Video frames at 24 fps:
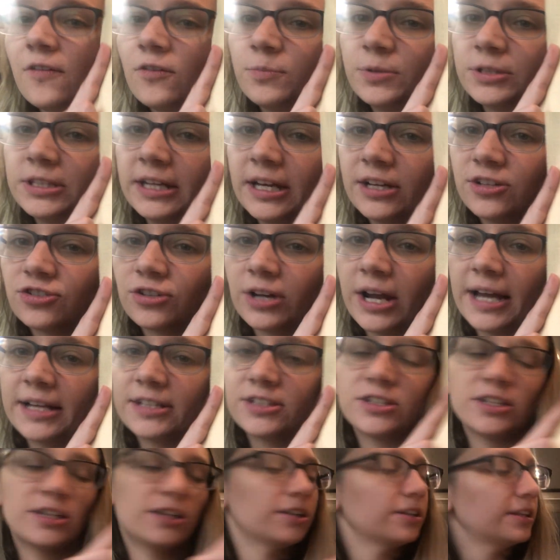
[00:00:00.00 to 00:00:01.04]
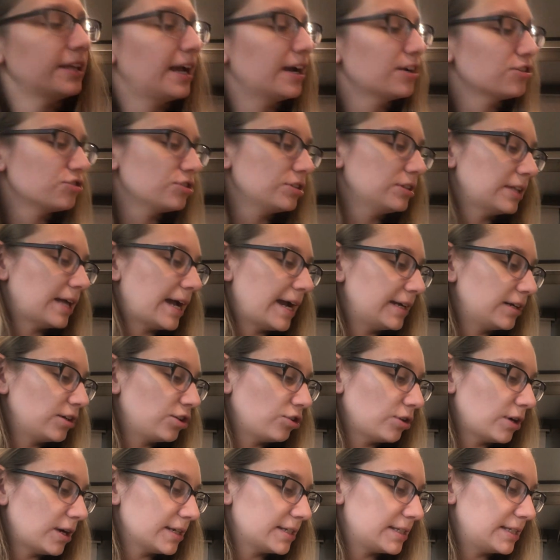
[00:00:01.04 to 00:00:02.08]
put the extra line
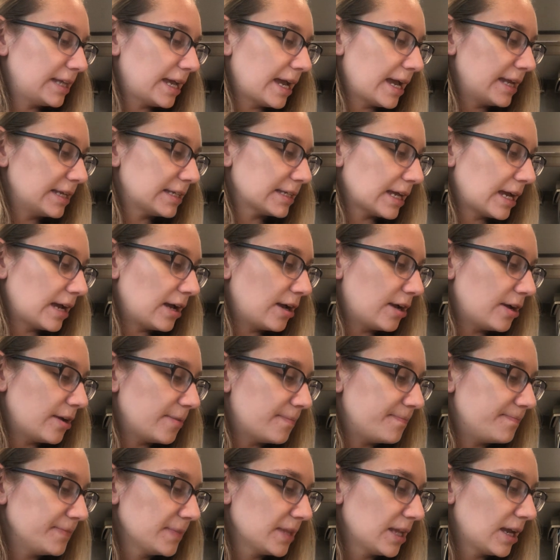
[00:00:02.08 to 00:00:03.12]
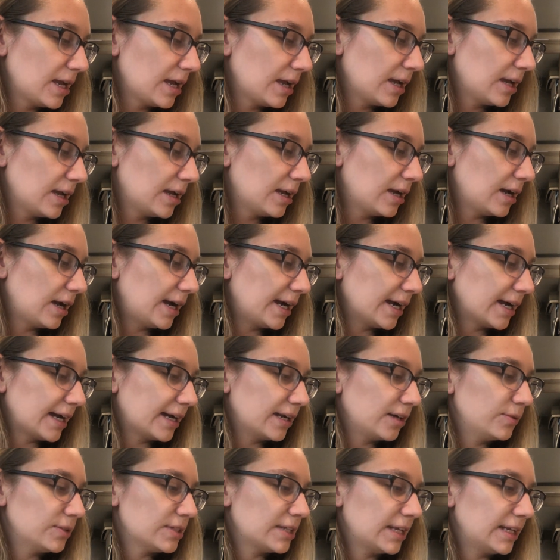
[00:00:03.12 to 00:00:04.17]
across yet. I
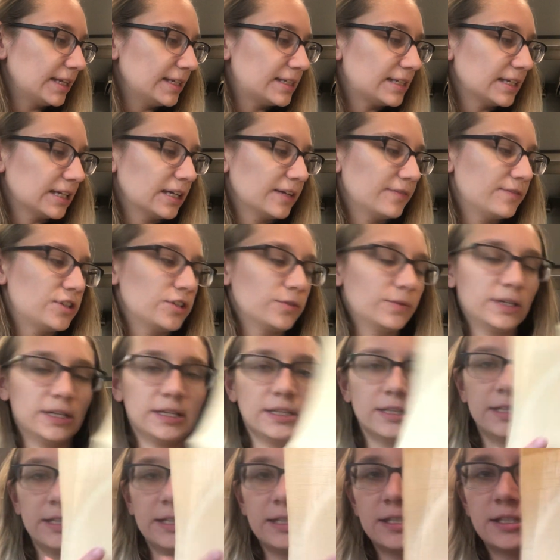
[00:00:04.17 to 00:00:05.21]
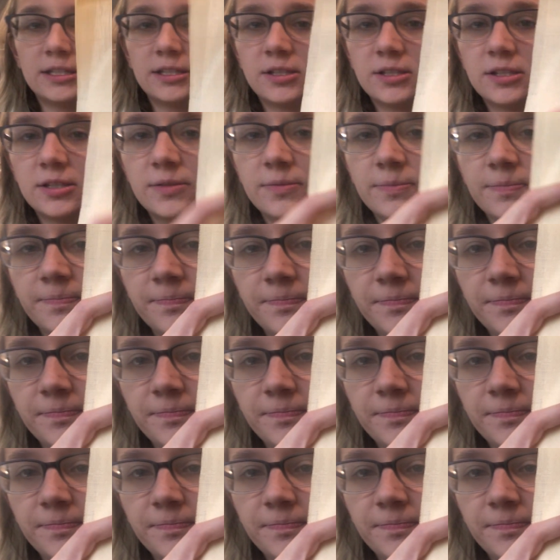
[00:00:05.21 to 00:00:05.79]
kind of was getting sick of doing this